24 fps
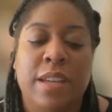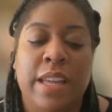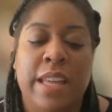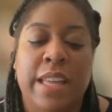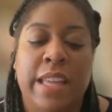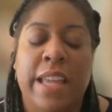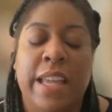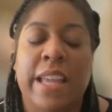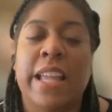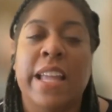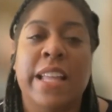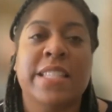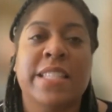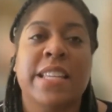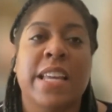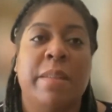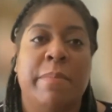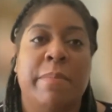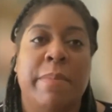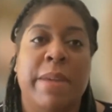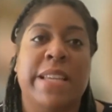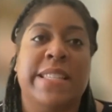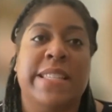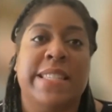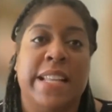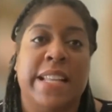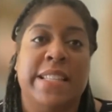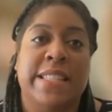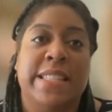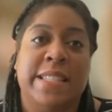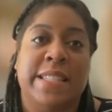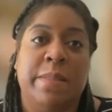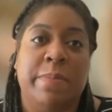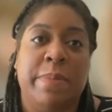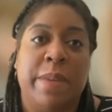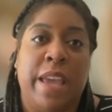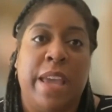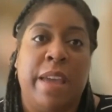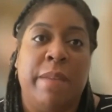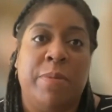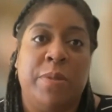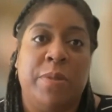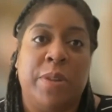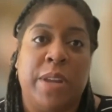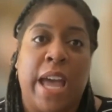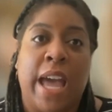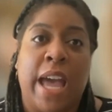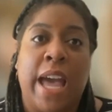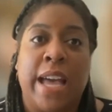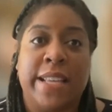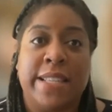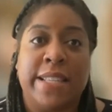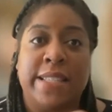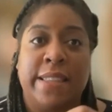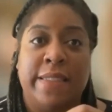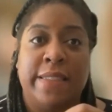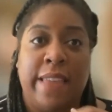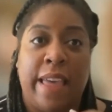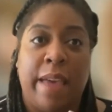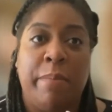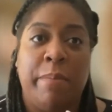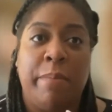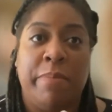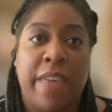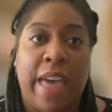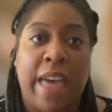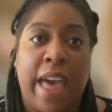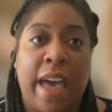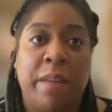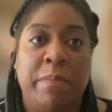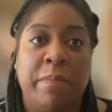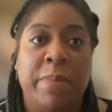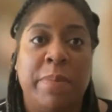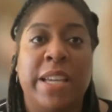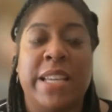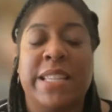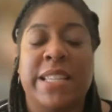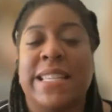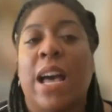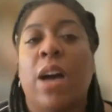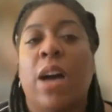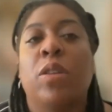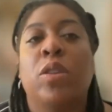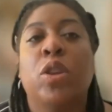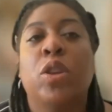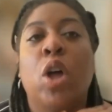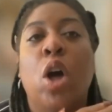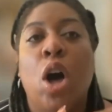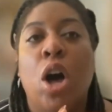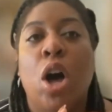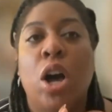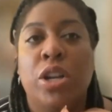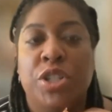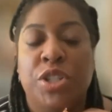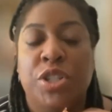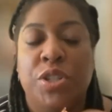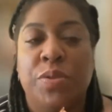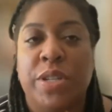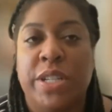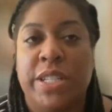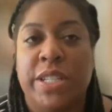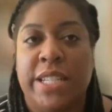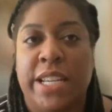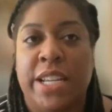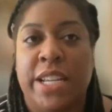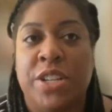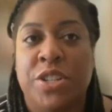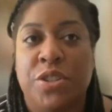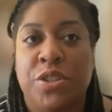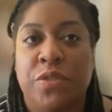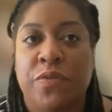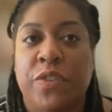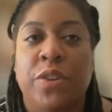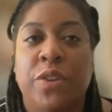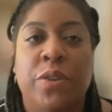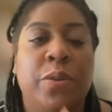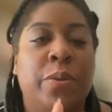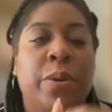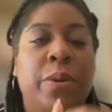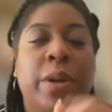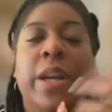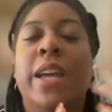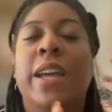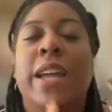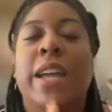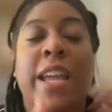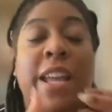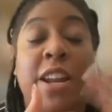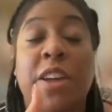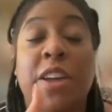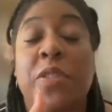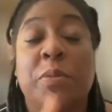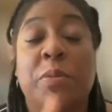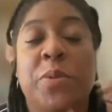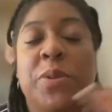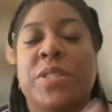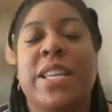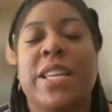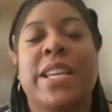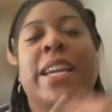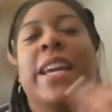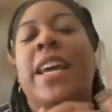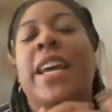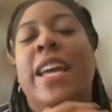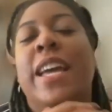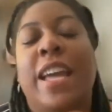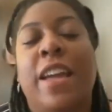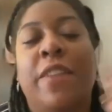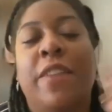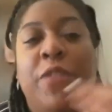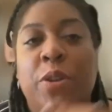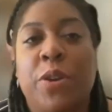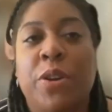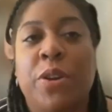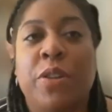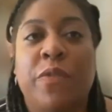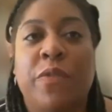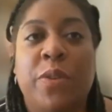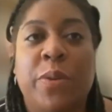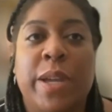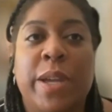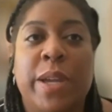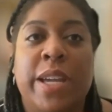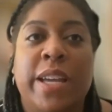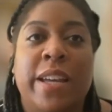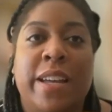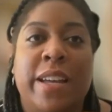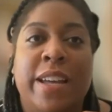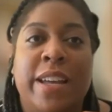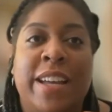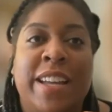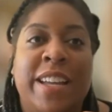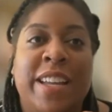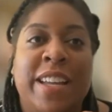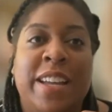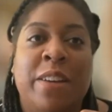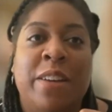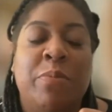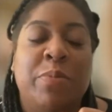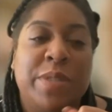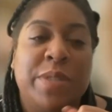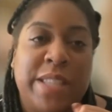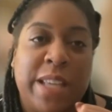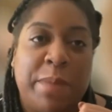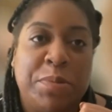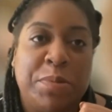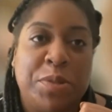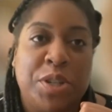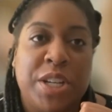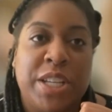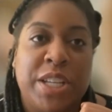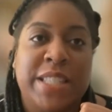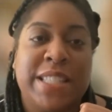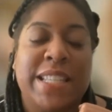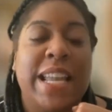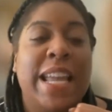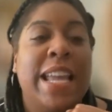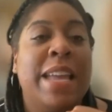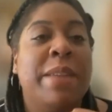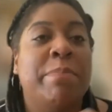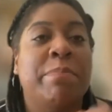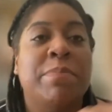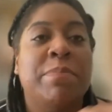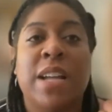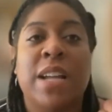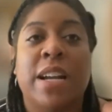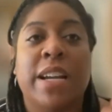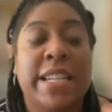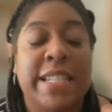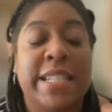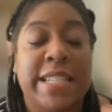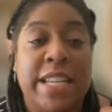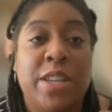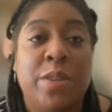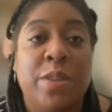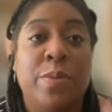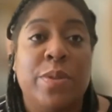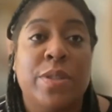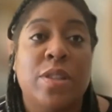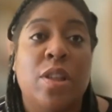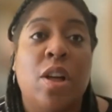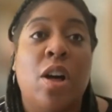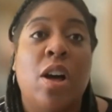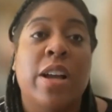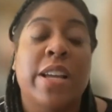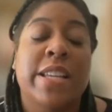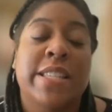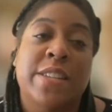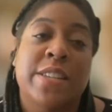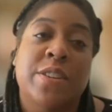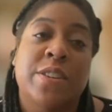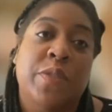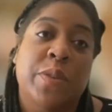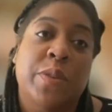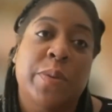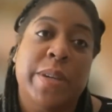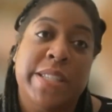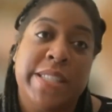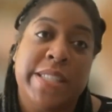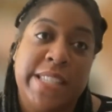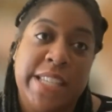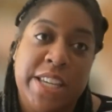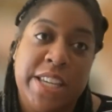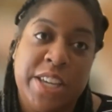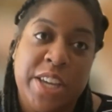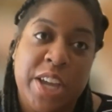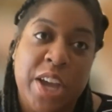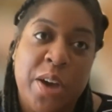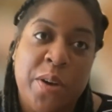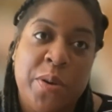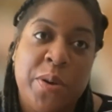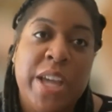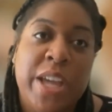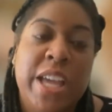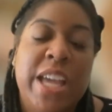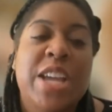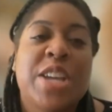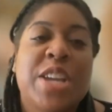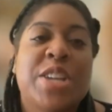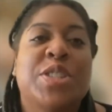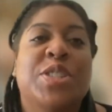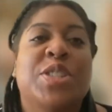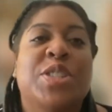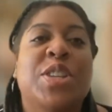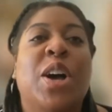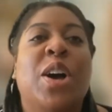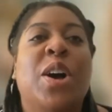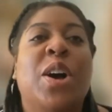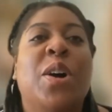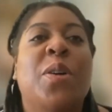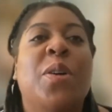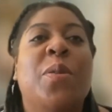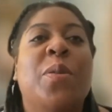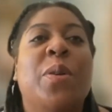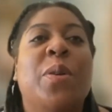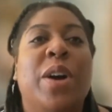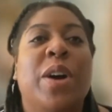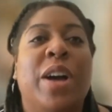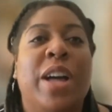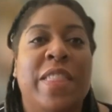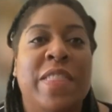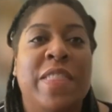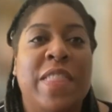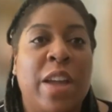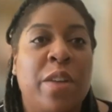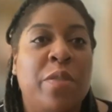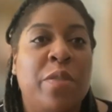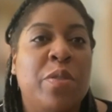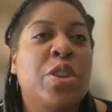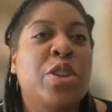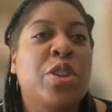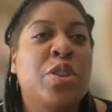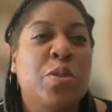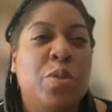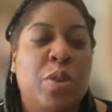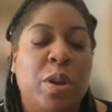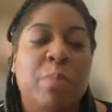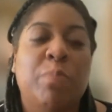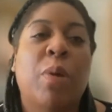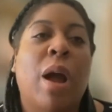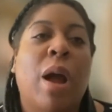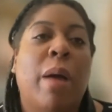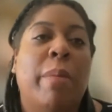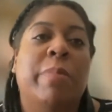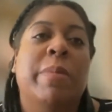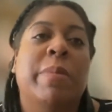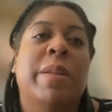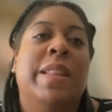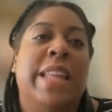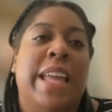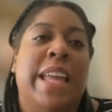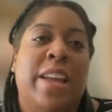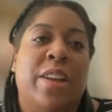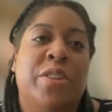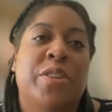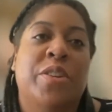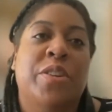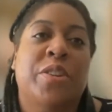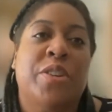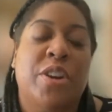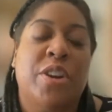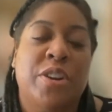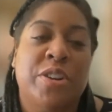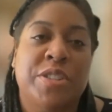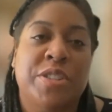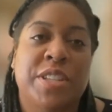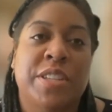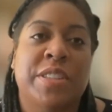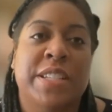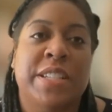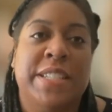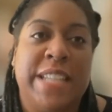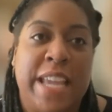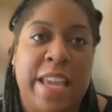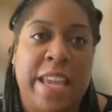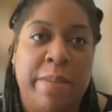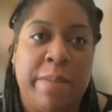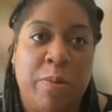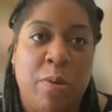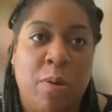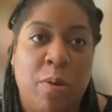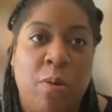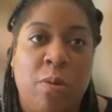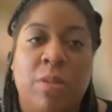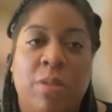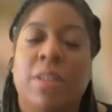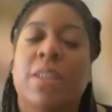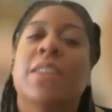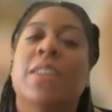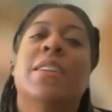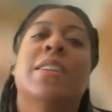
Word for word: it's going to make sense to be able to ask them that because how long do you need to interview? In other words, like if you're interviewing a, a, a receptionist, it's not going to take you as long as interviewing a CEO. Right. So that you can probably lay all your cards on the table